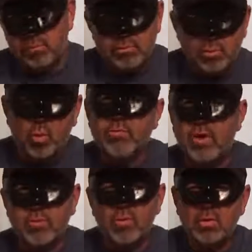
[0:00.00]
swerved
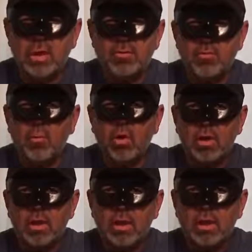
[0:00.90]
off the road coming from
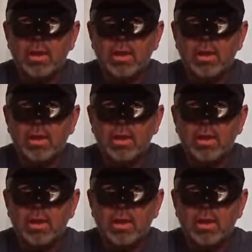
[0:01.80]
work,